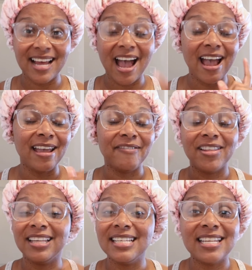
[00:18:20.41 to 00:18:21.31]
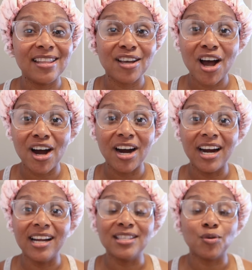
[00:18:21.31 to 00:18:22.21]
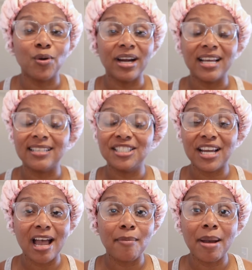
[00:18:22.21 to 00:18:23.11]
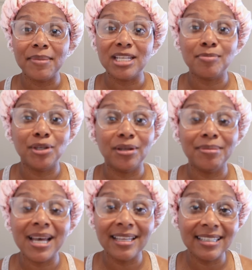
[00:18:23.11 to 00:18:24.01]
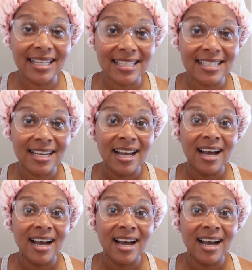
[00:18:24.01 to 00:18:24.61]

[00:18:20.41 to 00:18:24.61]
I linked it in the cards or check out my MICHE beauty playlist.